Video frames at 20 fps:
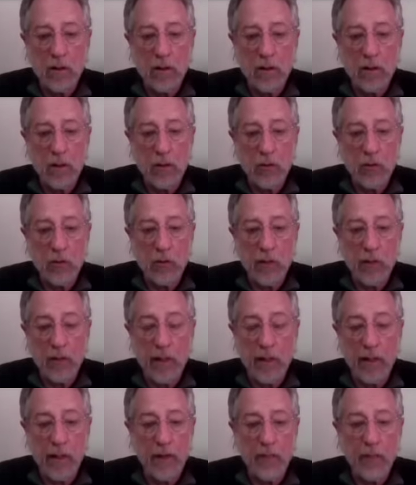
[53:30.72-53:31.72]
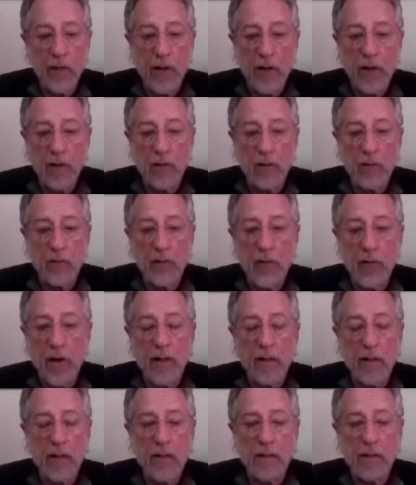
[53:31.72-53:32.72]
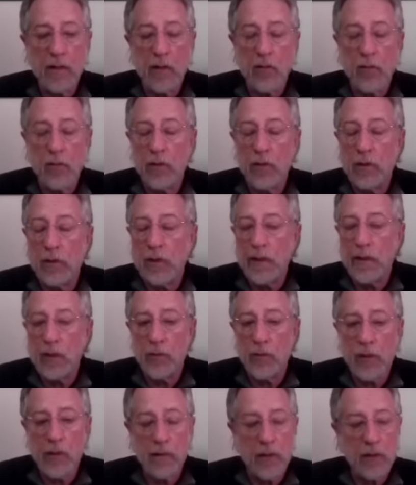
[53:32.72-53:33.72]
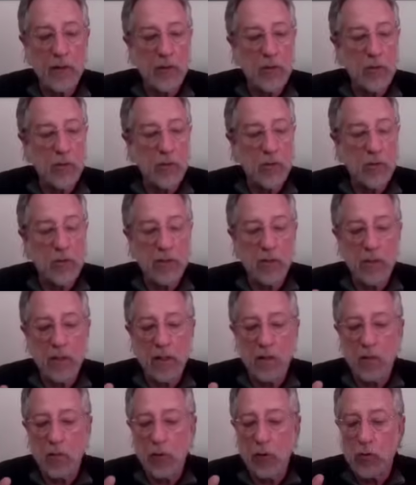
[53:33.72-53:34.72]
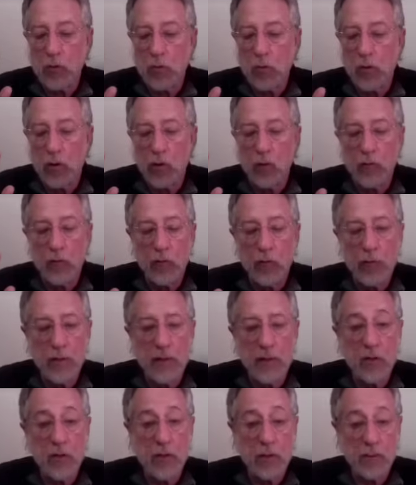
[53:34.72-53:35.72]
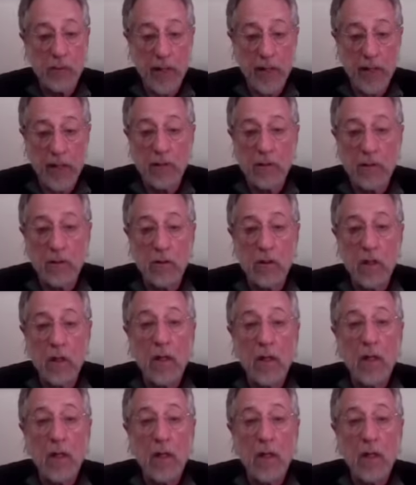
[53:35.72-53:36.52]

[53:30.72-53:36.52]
because you need like I found a friend that really helped me, man. She was just like the most wonderful being. She passed in